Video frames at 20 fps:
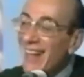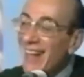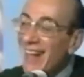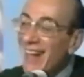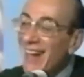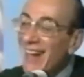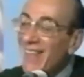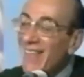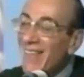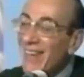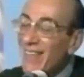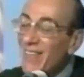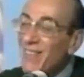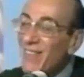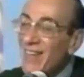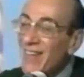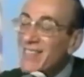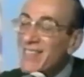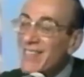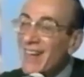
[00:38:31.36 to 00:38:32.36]
Uh, oh yeah, the
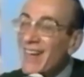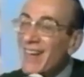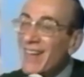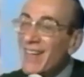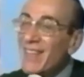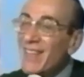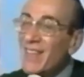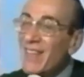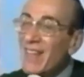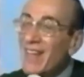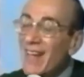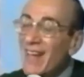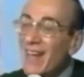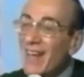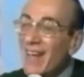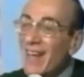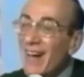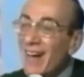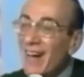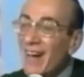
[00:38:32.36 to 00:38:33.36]
vice, um,
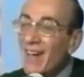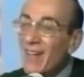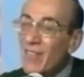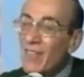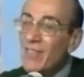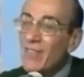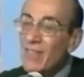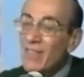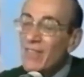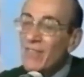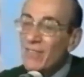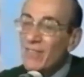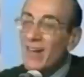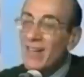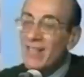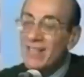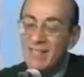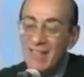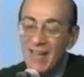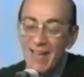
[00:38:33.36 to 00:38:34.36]
uh, the
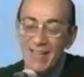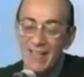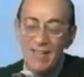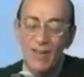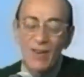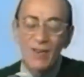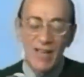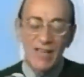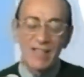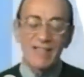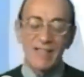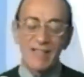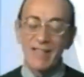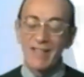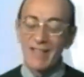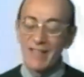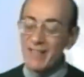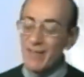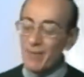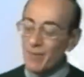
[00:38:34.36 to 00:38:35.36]
vice chancellor. Oh yes,
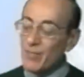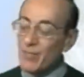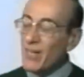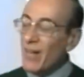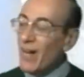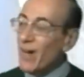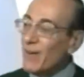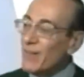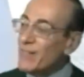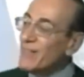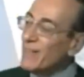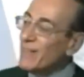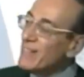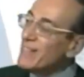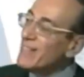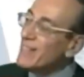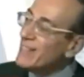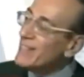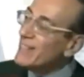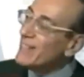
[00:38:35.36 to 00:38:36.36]
in the summer showers,
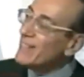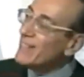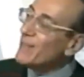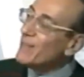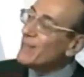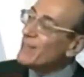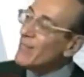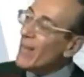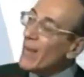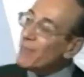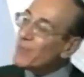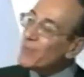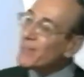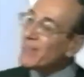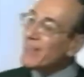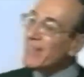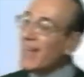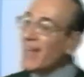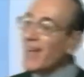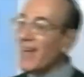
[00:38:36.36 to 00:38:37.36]
there's a there's a chapter
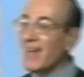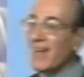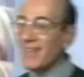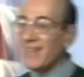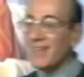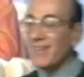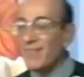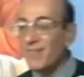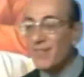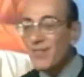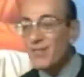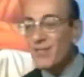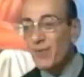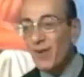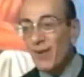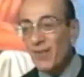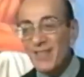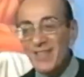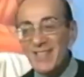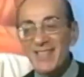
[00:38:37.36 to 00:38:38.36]
at the end in which
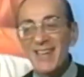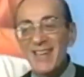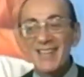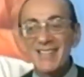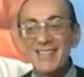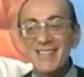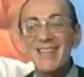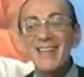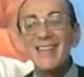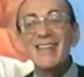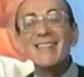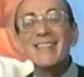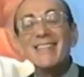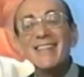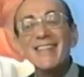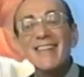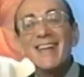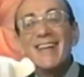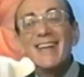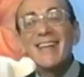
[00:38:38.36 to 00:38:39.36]
Swami says,
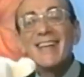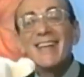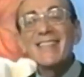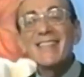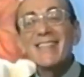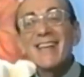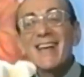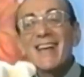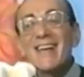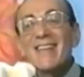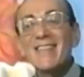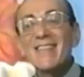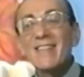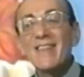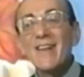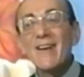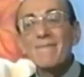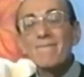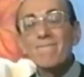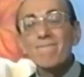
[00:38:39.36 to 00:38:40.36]
he says,
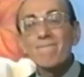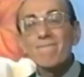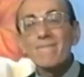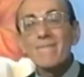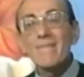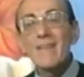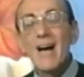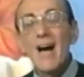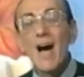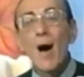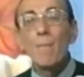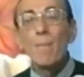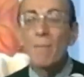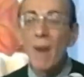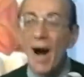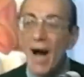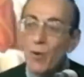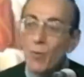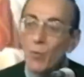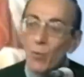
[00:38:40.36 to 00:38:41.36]
uh,
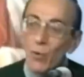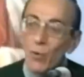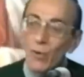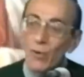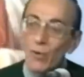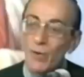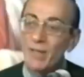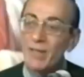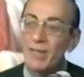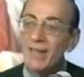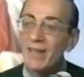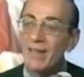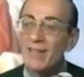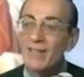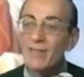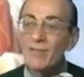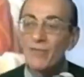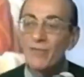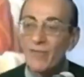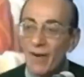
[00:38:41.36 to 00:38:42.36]
my word
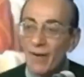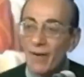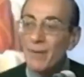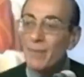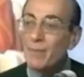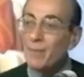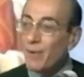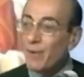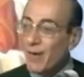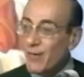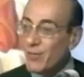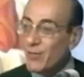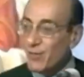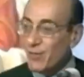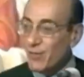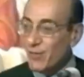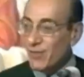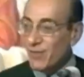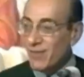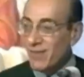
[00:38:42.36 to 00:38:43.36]
is very
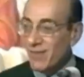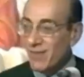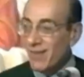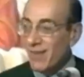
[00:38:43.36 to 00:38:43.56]
precious.